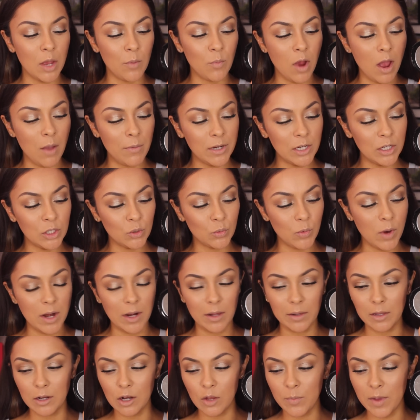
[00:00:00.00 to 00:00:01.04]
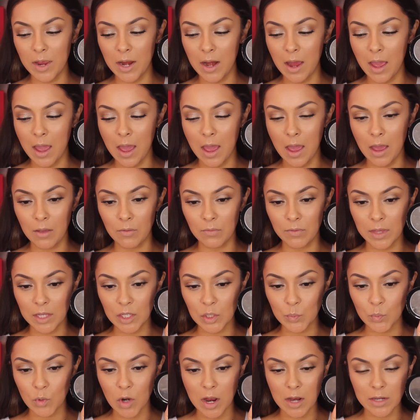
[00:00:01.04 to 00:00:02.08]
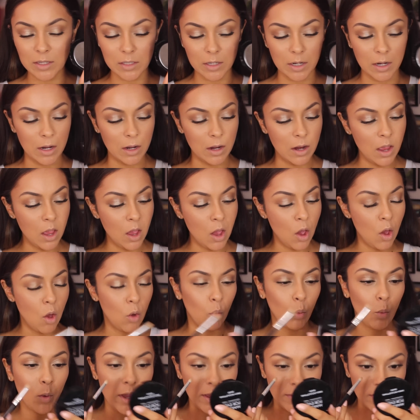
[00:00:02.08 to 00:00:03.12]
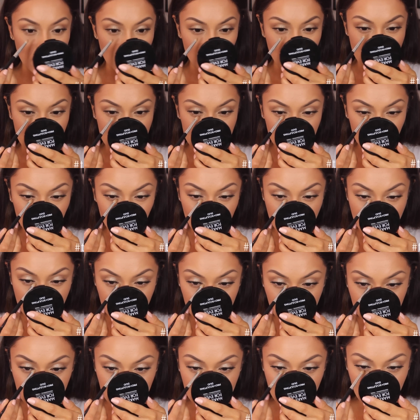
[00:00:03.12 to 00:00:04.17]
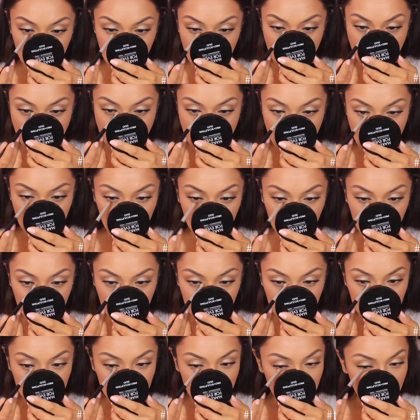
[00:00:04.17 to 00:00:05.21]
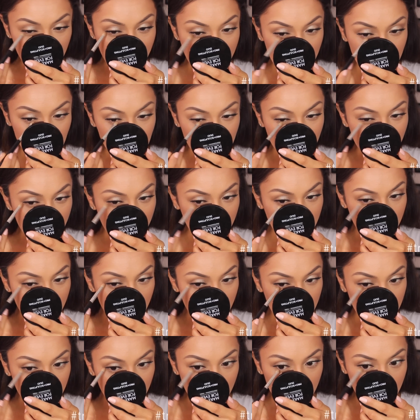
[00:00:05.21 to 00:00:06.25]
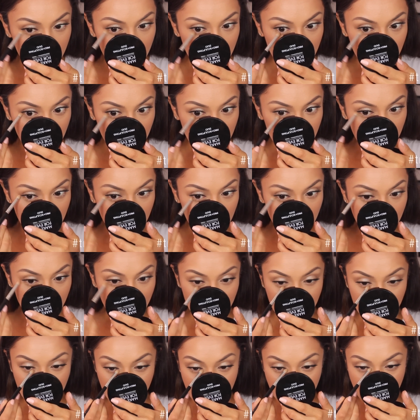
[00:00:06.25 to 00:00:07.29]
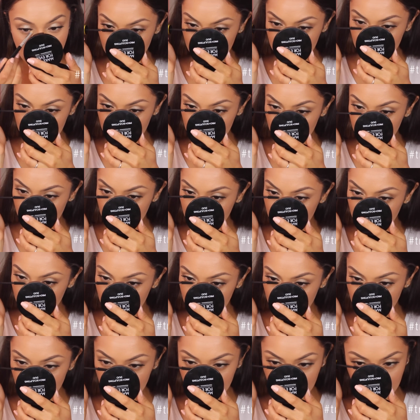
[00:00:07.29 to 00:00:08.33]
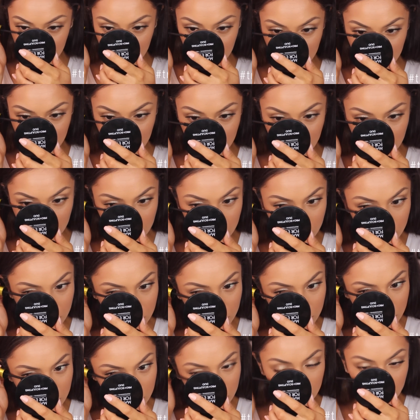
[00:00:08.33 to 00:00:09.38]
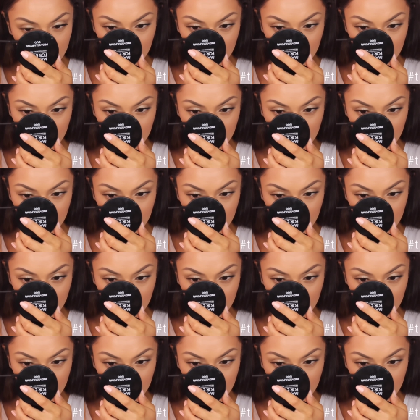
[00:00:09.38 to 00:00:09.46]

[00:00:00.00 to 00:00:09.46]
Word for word: I'll probably just run a little bit of this bronzer with a pencil brush just along the lash line down there and then finish it with some mascara.